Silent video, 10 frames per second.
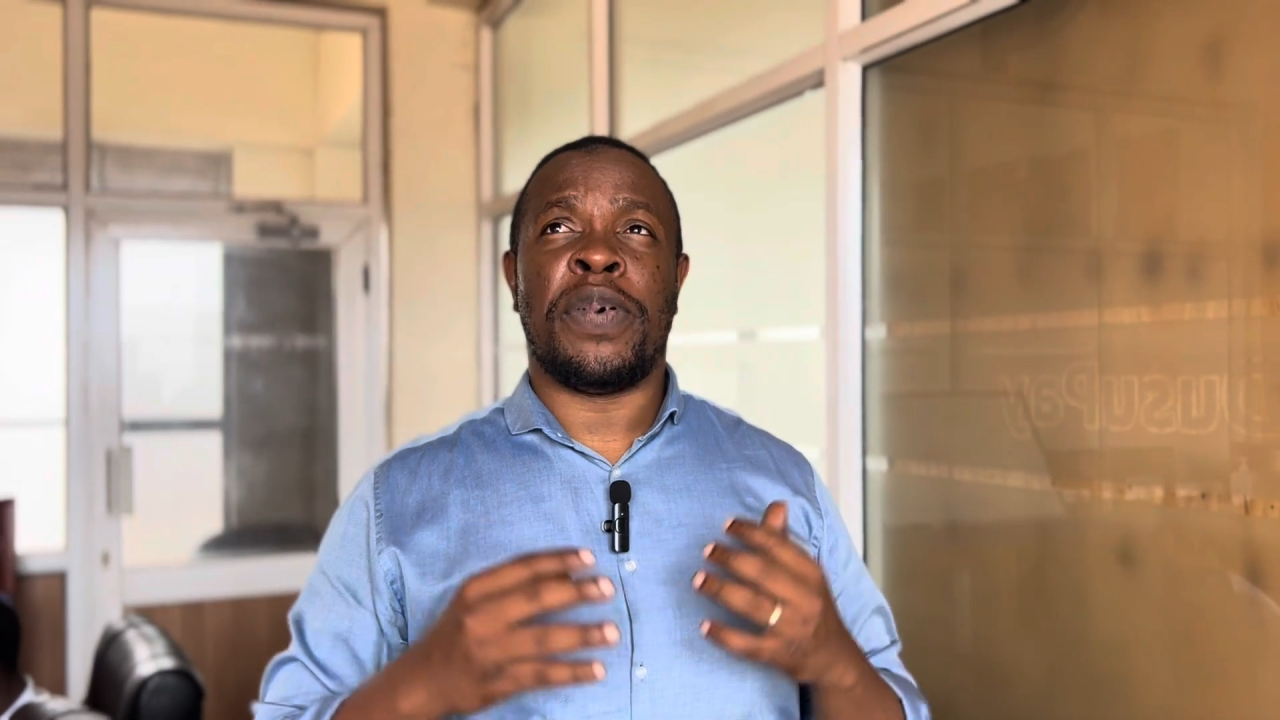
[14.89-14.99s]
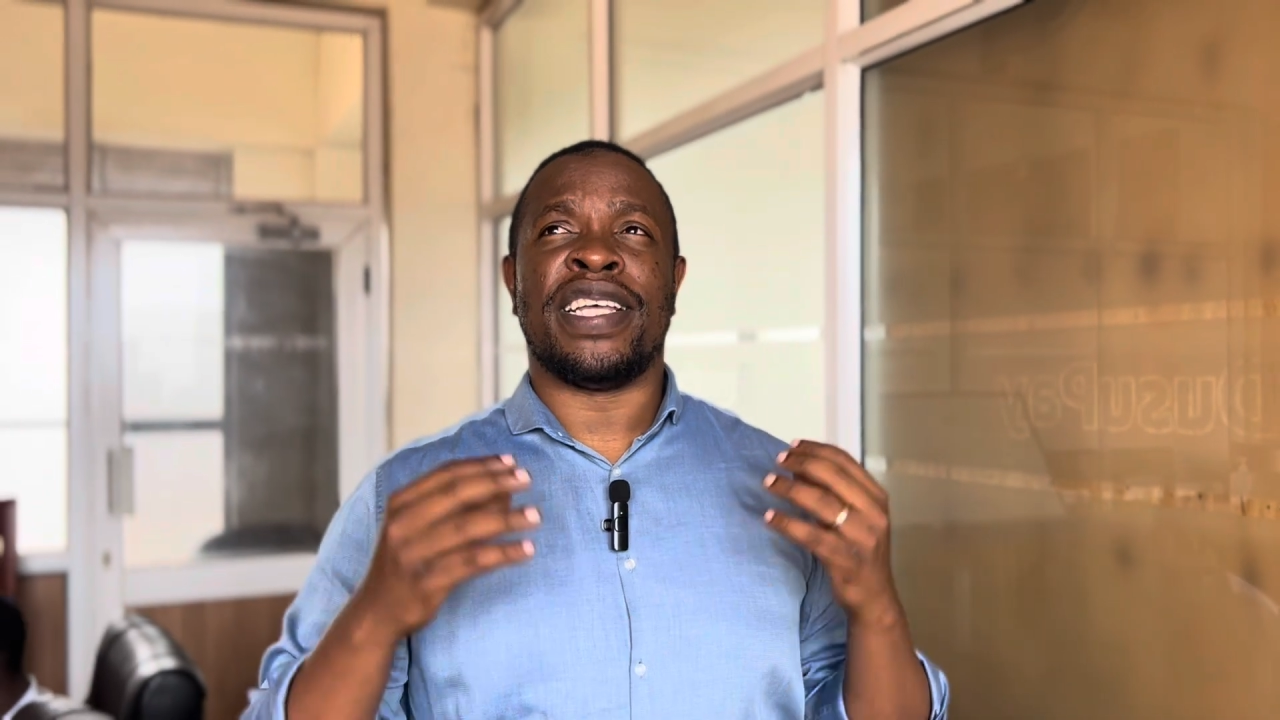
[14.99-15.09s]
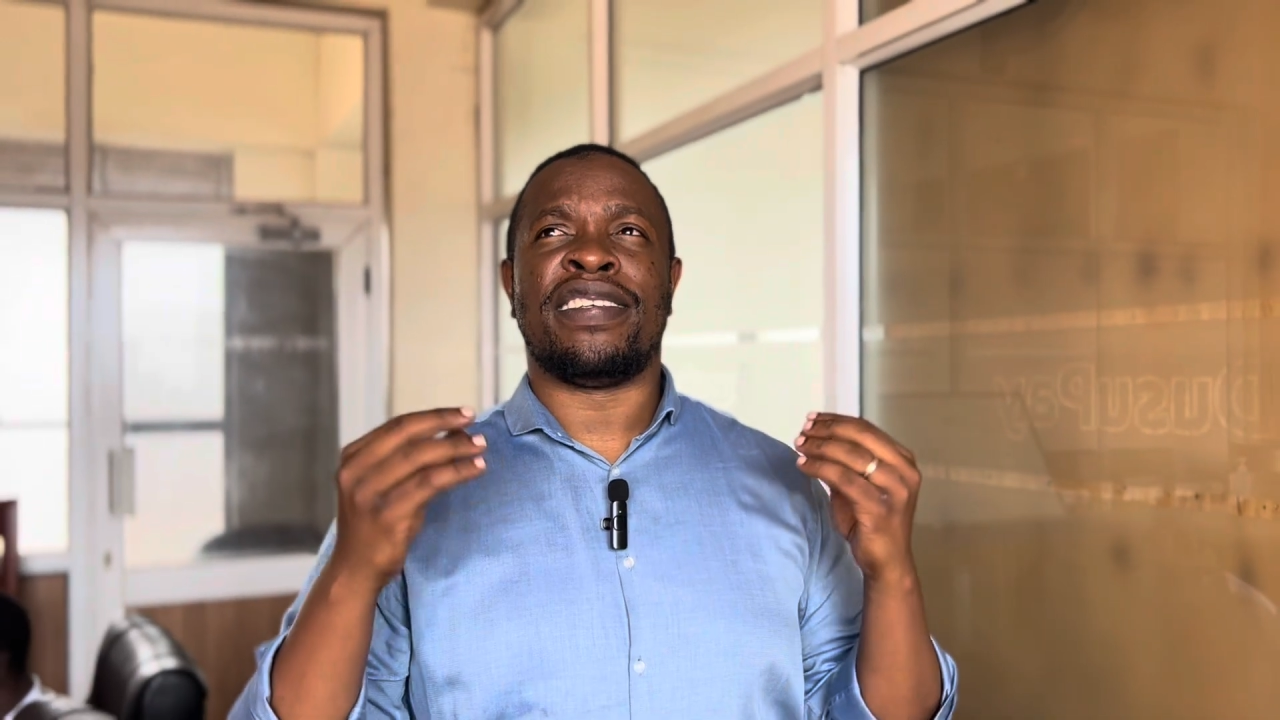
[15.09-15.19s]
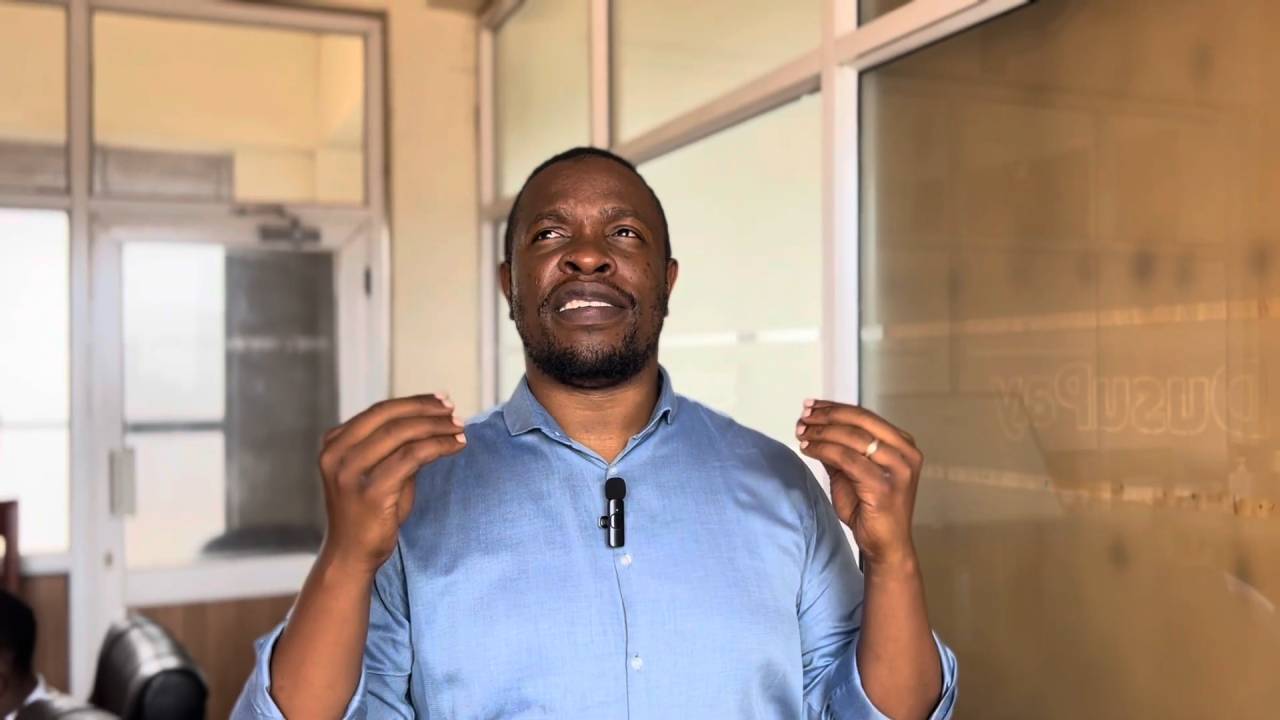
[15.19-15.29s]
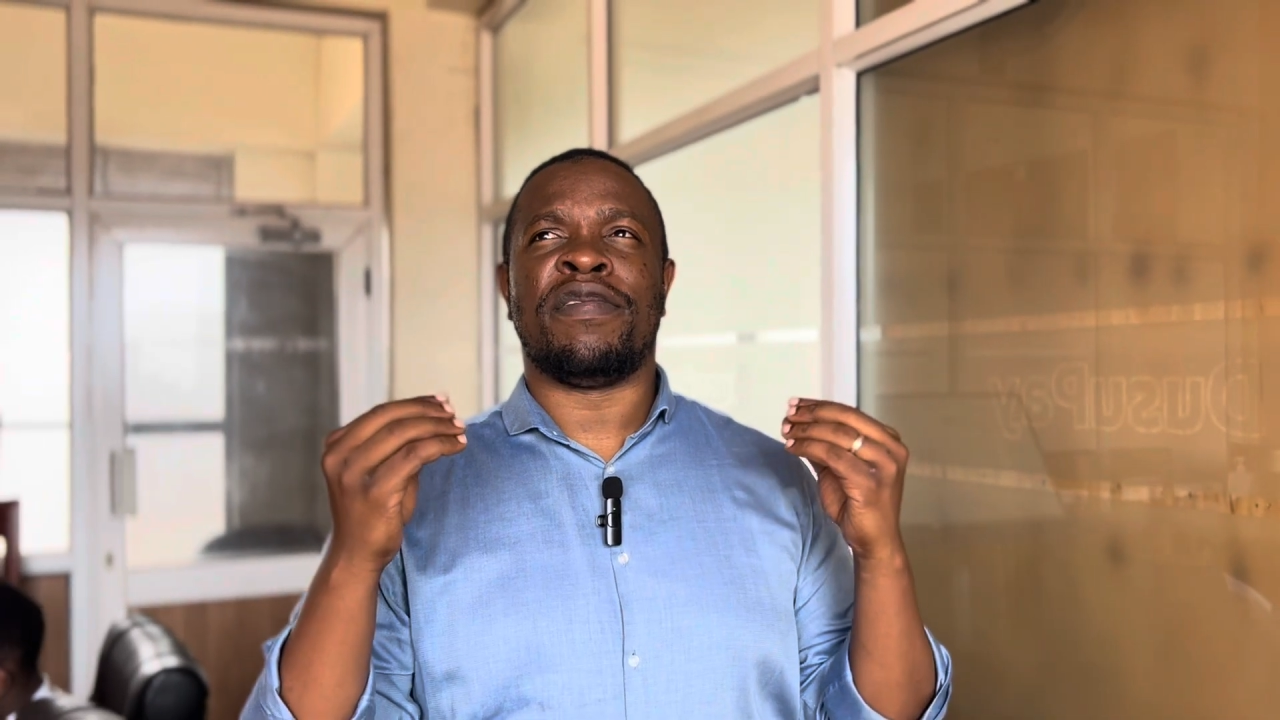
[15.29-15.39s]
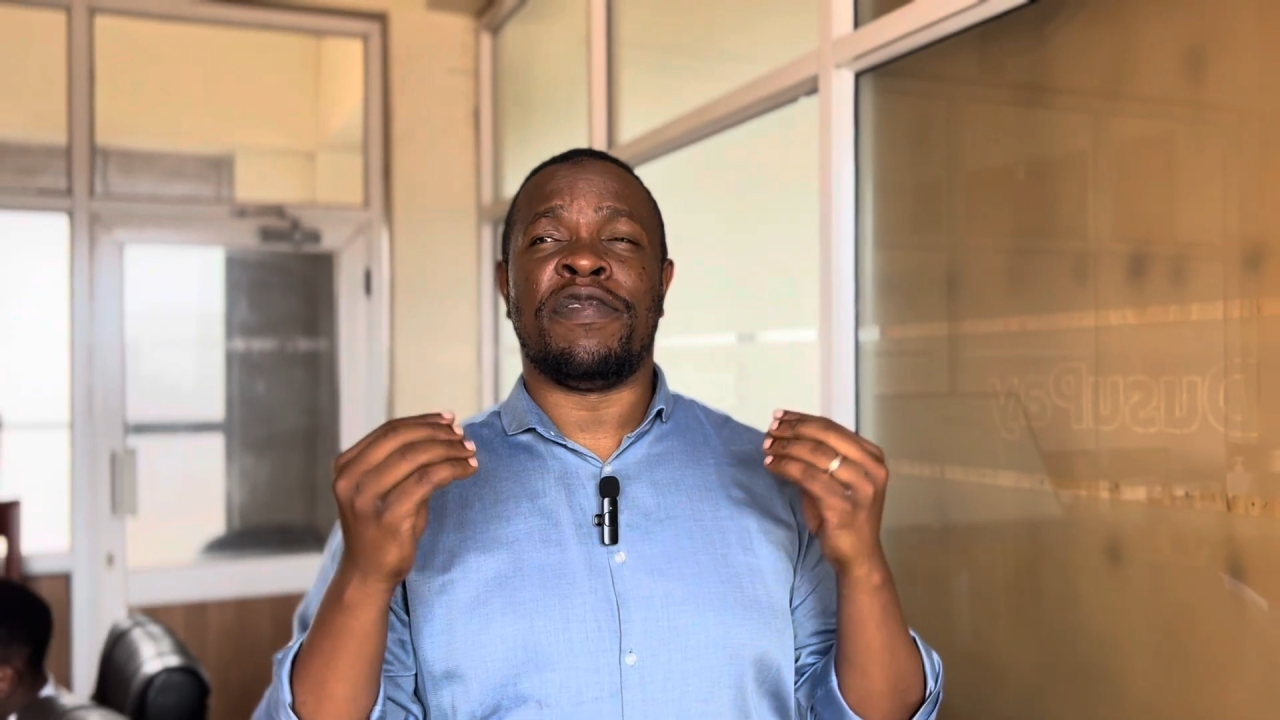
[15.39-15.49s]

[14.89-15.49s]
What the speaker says: past